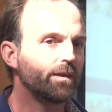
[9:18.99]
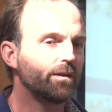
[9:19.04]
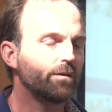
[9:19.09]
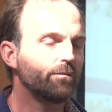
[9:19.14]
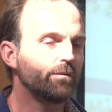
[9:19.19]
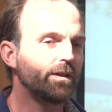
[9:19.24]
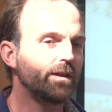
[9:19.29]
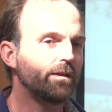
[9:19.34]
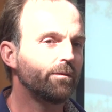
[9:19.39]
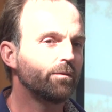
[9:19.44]

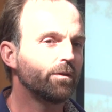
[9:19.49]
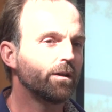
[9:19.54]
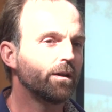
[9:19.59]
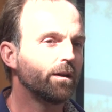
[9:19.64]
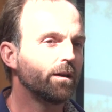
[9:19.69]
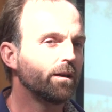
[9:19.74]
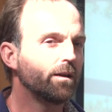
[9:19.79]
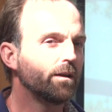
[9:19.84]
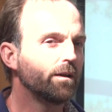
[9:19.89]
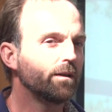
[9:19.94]
we
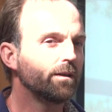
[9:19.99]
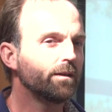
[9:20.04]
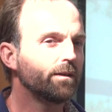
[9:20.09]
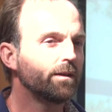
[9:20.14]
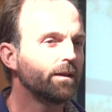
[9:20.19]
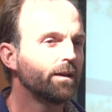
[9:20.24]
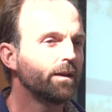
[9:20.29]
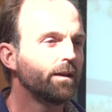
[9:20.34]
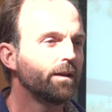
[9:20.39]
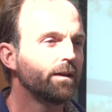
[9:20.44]

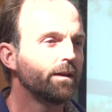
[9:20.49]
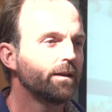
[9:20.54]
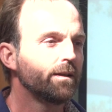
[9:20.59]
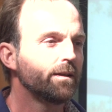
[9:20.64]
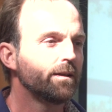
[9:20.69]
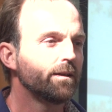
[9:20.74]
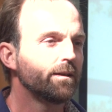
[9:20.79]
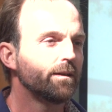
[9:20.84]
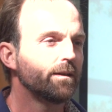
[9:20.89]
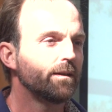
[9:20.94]
were
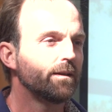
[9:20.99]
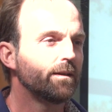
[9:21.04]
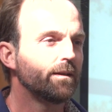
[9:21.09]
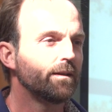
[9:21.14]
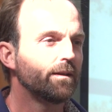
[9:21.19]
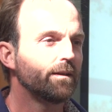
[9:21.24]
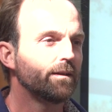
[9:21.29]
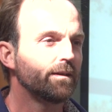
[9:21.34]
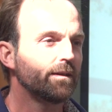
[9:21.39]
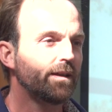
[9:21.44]

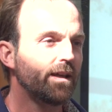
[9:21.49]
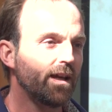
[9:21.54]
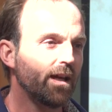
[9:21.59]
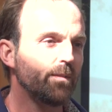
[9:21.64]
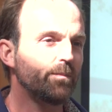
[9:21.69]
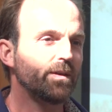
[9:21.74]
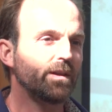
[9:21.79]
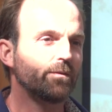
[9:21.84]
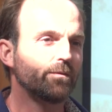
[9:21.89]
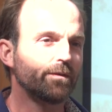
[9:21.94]

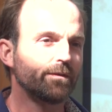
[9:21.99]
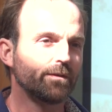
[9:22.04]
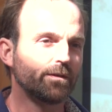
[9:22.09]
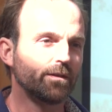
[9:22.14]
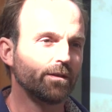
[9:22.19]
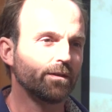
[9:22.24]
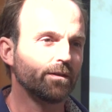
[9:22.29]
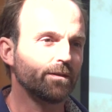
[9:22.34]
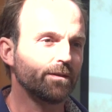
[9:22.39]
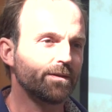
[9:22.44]
camping with the
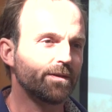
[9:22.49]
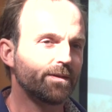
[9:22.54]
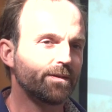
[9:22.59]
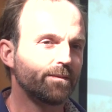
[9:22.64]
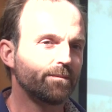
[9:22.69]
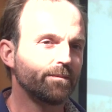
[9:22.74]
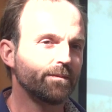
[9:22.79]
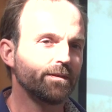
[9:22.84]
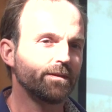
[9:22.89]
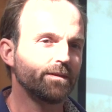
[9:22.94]

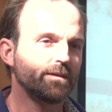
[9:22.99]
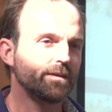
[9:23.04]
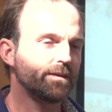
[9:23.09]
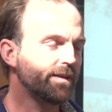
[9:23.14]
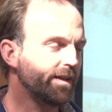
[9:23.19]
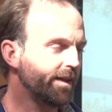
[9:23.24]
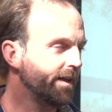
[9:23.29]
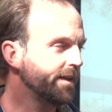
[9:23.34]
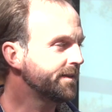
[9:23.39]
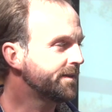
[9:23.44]
girls in a
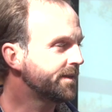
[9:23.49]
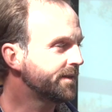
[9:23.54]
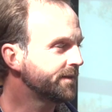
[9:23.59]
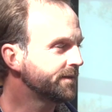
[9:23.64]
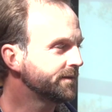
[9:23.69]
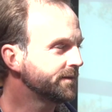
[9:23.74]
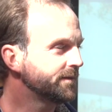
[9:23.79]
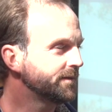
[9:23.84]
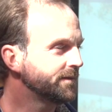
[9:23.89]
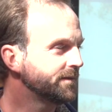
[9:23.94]
tent
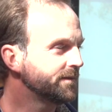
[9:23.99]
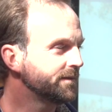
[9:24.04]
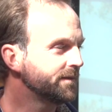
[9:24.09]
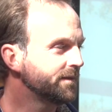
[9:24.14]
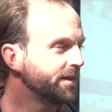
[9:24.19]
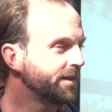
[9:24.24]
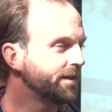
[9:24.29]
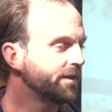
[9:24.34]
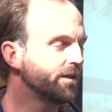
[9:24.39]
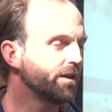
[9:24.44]

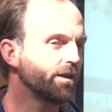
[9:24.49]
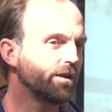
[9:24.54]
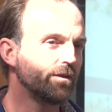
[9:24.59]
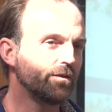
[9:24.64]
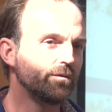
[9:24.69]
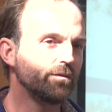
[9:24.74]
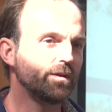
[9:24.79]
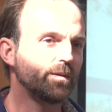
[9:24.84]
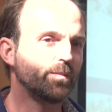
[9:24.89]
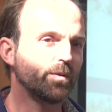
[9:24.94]
in our
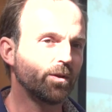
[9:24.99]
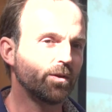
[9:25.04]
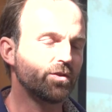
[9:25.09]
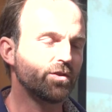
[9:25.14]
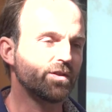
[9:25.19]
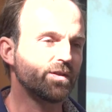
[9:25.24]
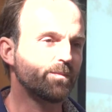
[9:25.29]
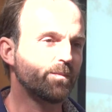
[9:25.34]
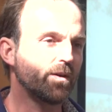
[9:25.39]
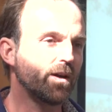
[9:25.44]
newly
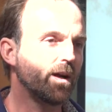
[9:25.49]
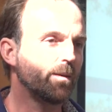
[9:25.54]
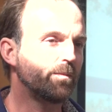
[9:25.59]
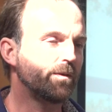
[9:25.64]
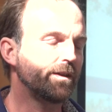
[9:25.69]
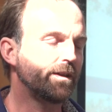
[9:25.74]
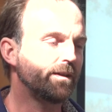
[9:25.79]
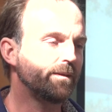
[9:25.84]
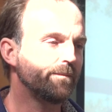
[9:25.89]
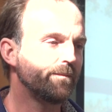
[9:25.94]
purchased
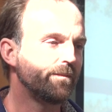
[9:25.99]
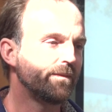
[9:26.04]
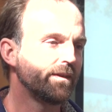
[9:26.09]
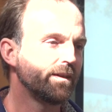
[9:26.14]
property.